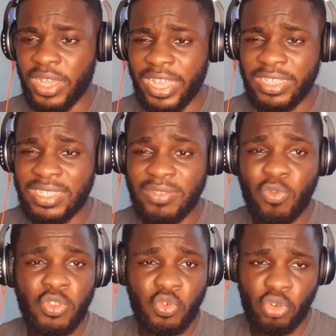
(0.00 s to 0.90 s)
I didn't
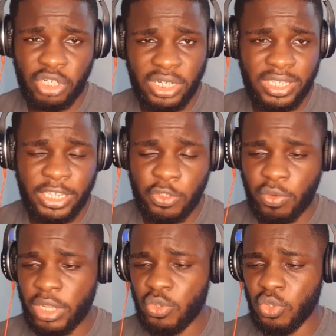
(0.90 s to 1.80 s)
want to rush it. I just
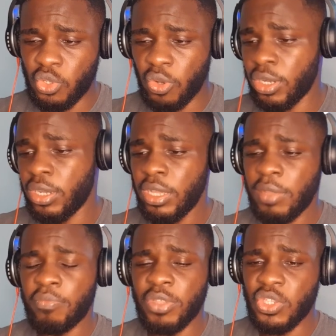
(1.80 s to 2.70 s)
wanted to talk
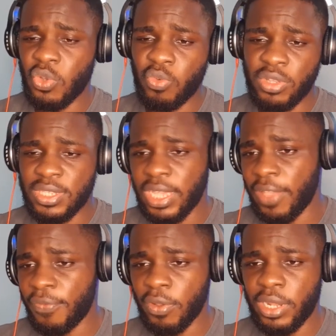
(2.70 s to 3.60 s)
based on what I
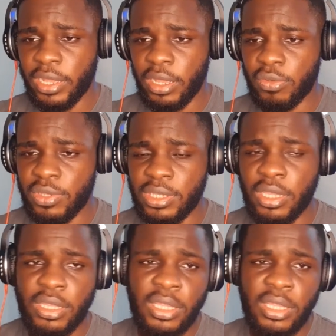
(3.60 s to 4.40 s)
felt like I could say.